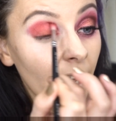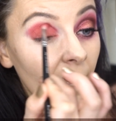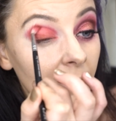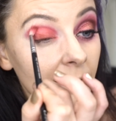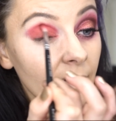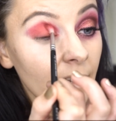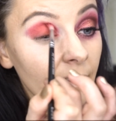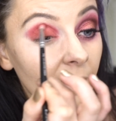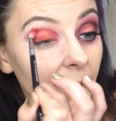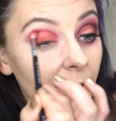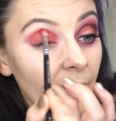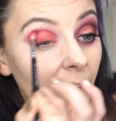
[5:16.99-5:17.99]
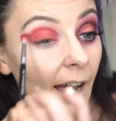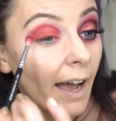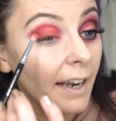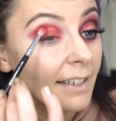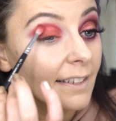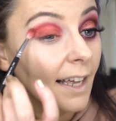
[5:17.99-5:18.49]
in the
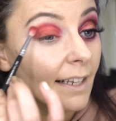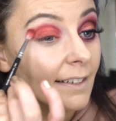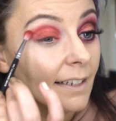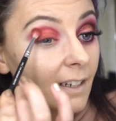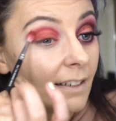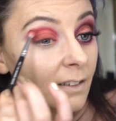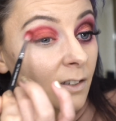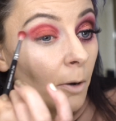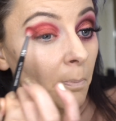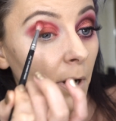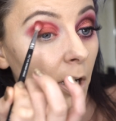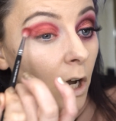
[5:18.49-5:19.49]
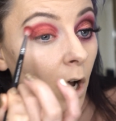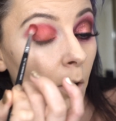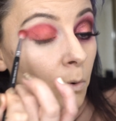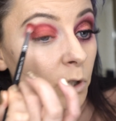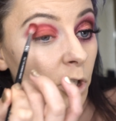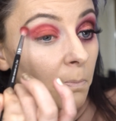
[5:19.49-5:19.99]
Anastasia
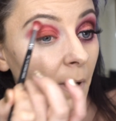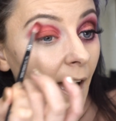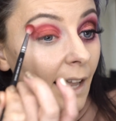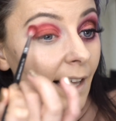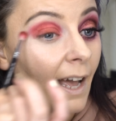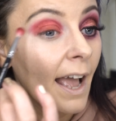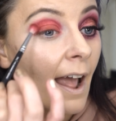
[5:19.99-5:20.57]
Subculture palette,